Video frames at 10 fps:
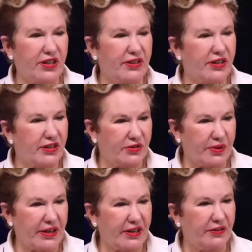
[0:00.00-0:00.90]
and then it's
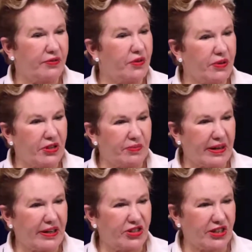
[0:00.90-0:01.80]
ready for when you're
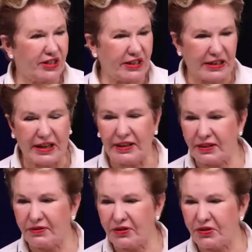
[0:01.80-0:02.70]
making chicken at night,
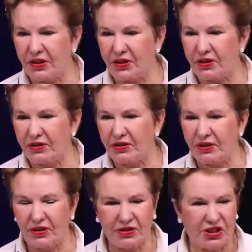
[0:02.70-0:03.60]
doing your
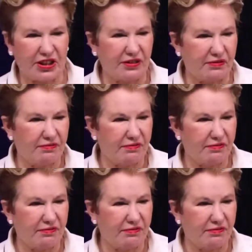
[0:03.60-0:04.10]
chicken.